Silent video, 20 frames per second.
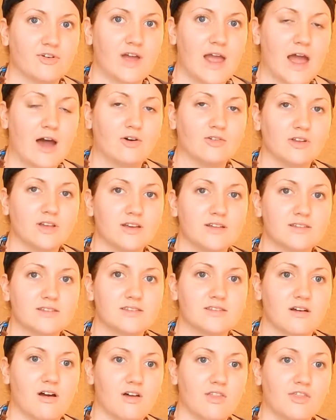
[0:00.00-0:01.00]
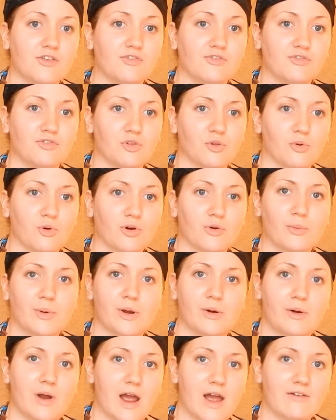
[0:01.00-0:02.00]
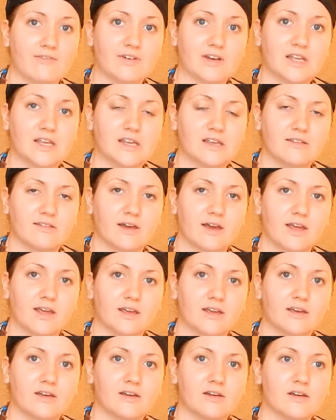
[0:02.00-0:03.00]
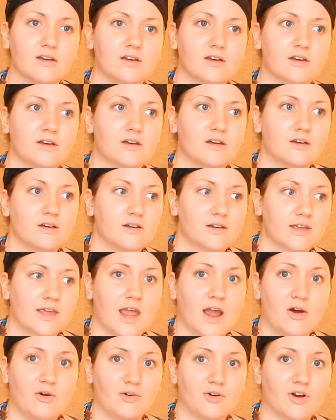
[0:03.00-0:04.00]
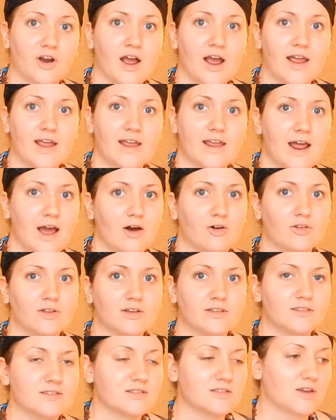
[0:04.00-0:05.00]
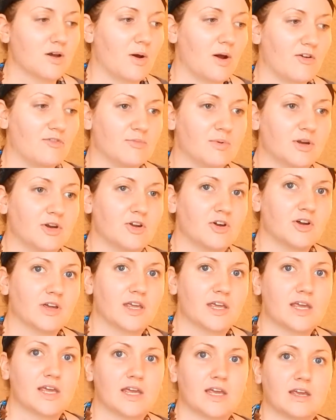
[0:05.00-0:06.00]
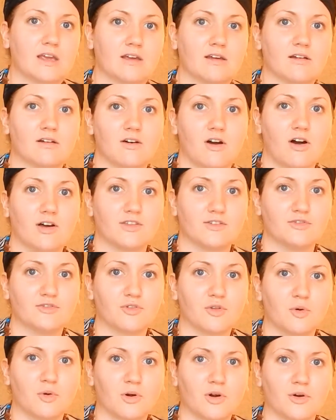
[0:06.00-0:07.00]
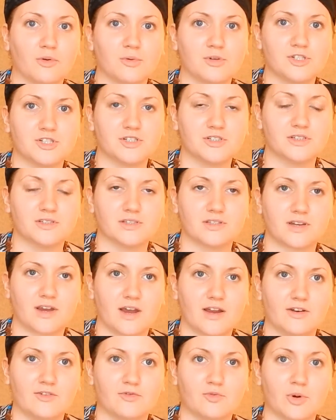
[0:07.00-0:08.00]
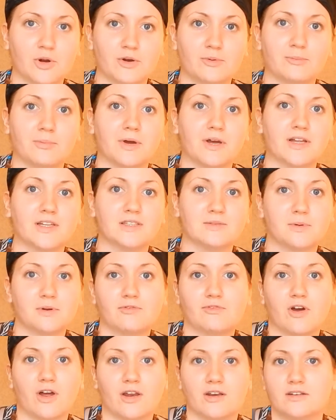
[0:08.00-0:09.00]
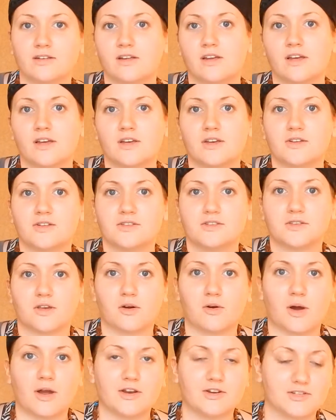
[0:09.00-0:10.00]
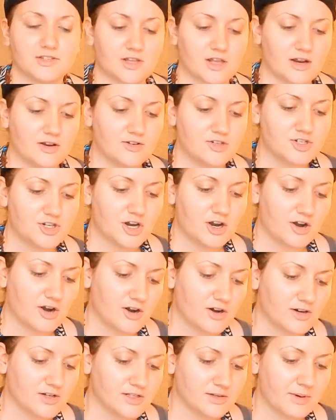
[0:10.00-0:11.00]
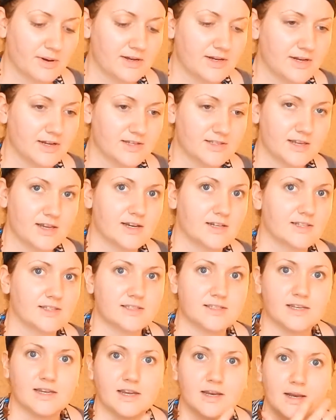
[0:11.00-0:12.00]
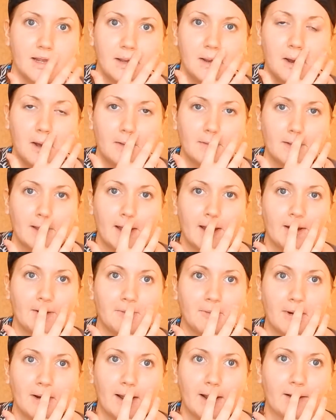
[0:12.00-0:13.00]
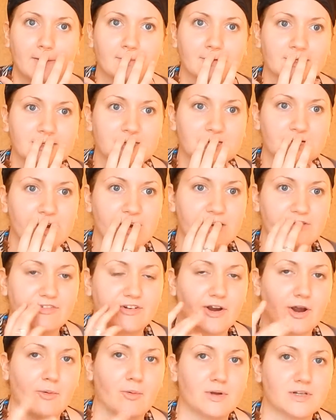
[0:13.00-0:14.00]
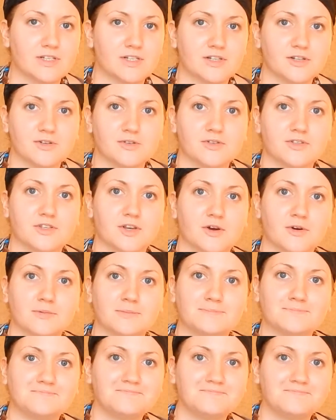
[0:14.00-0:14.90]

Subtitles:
outlets on the floor. We don't have any like counter height outlets, so I've been cooking on the floor, which is kind of weird, but it's been fun. So I just thought I'd share some ideas. I didn't see any online when I was trying to figure out what to do, so